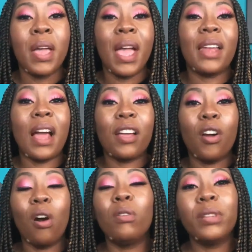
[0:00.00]
And I could
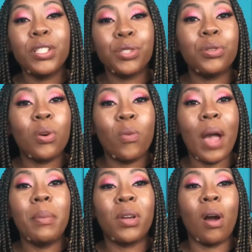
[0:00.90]
only do the
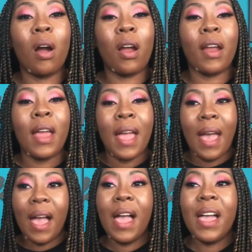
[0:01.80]
webinar
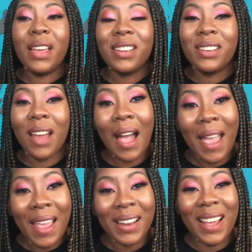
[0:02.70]
at
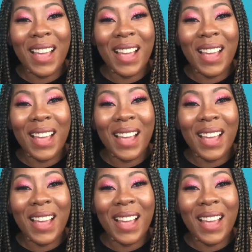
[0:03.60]
night